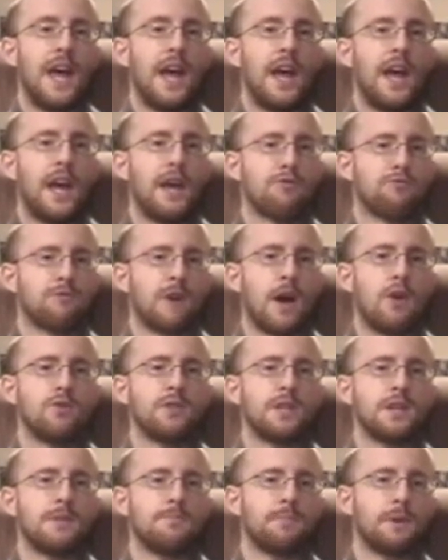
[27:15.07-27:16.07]
a
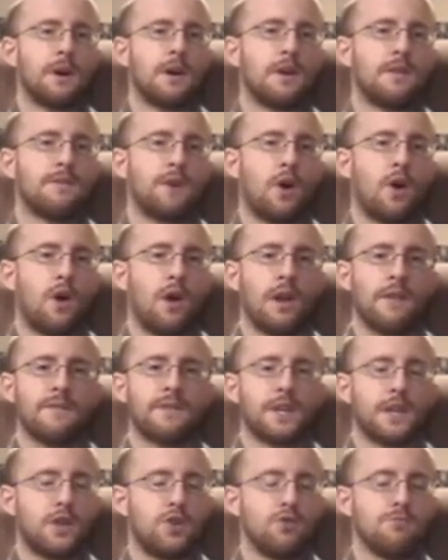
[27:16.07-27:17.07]
roundup of all of
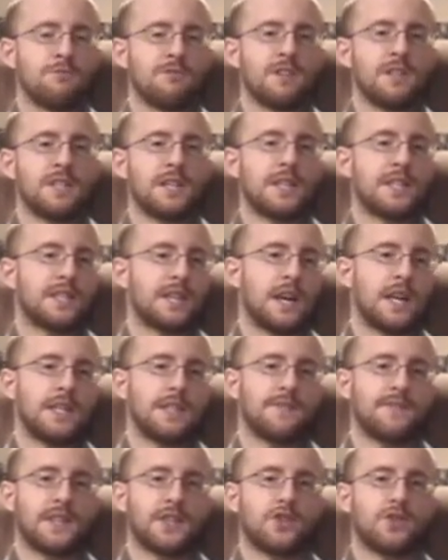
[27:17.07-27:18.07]
the humorous
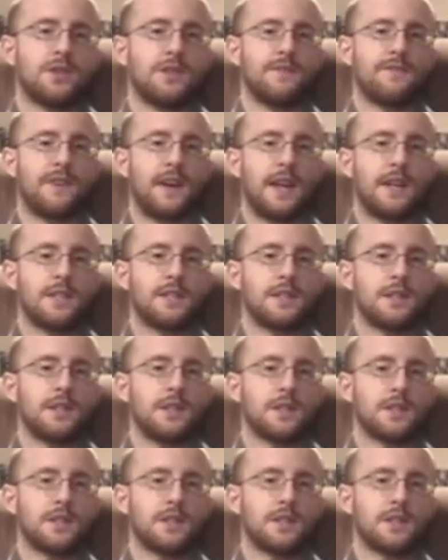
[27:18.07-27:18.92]
science fiction and fantasy that's